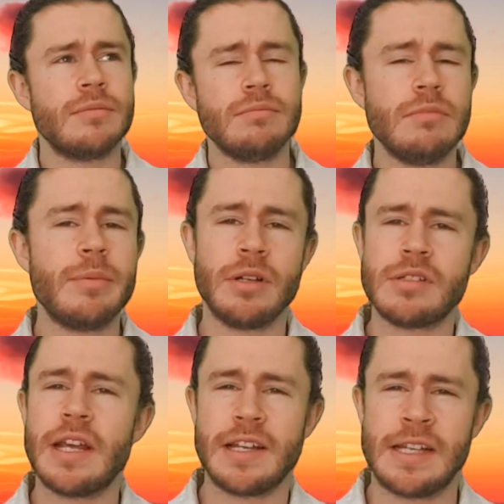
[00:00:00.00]
Maybe don't
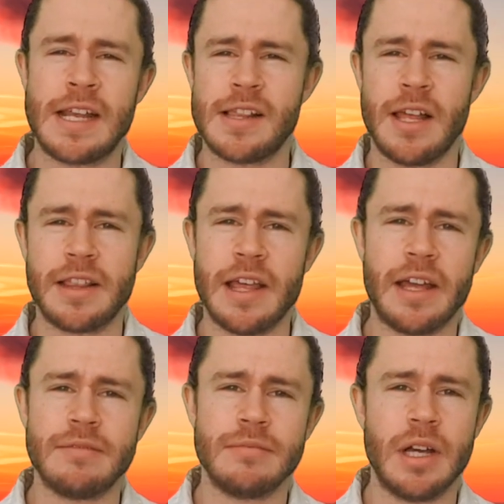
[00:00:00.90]
say it exactly like
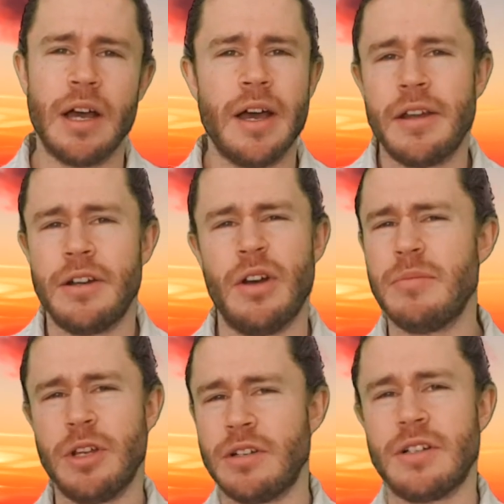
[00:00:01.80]
that. I don't know,
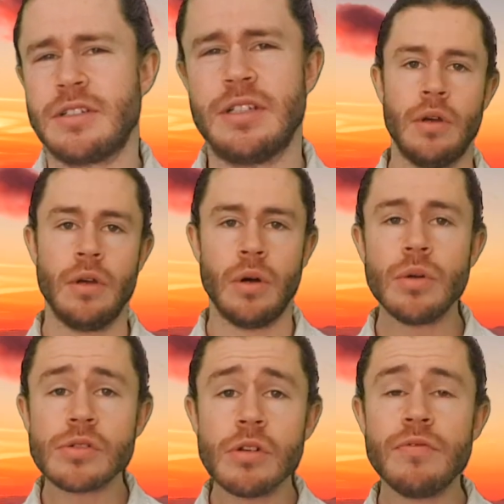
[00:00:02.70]
I'm not a doctor.
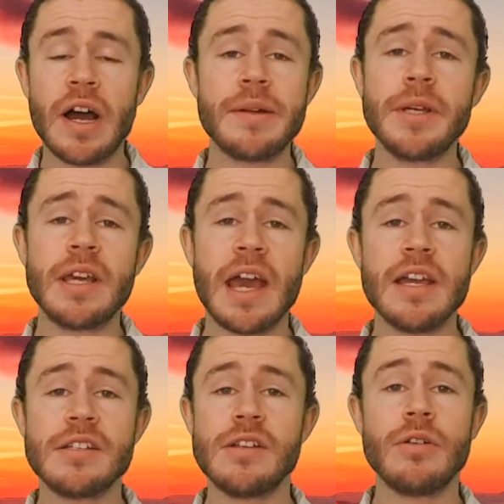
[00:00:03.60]
Also, vitamin
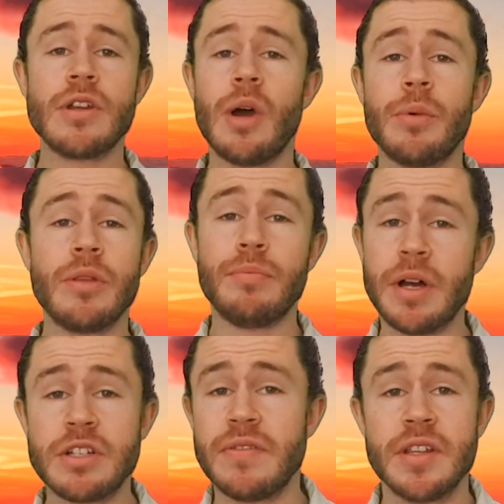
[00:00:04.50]
K is known to help with a
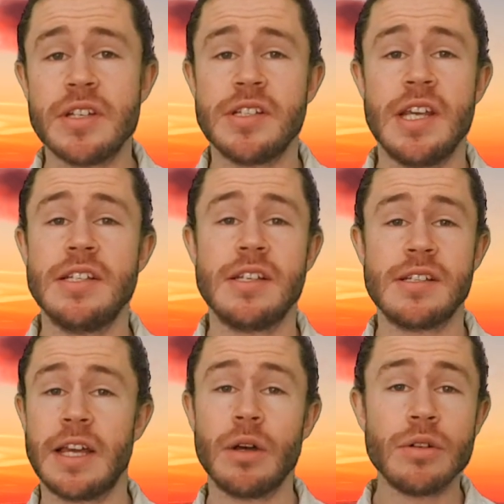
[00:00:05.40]
bunch of other
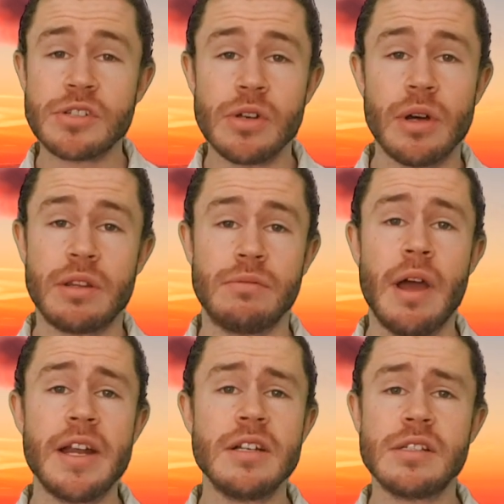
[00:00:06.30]
diseases like
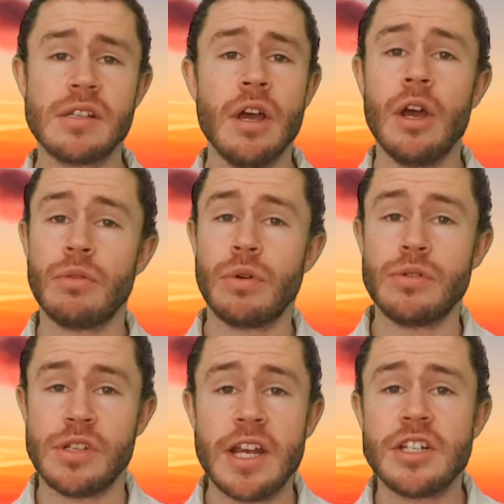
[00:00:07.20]
osteoarthritis,
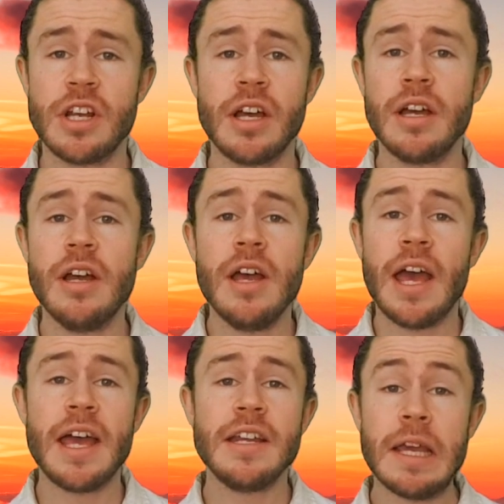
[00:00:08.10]
rosacea,
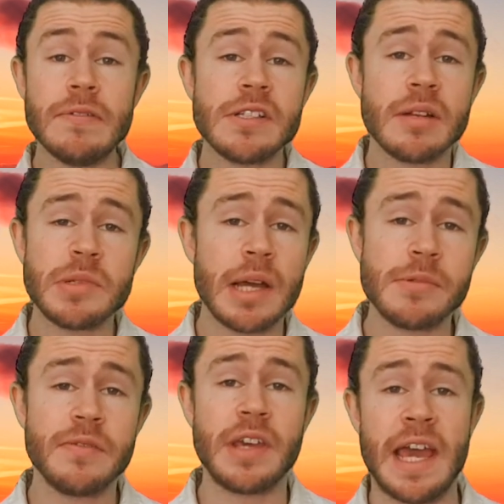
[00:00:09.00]
and even some
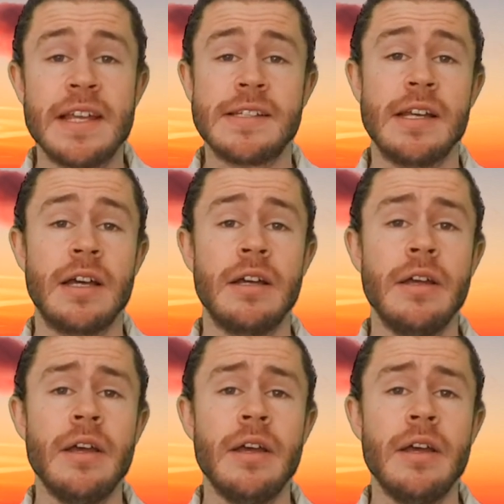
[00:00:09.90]
types of cancer.